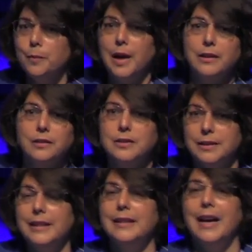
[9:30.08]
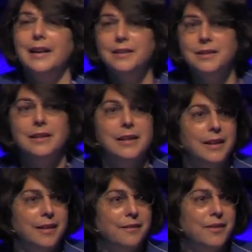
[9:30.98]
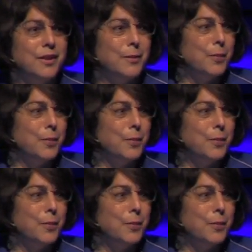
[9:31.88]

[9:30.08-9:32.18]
were models and that they hadn't done anything very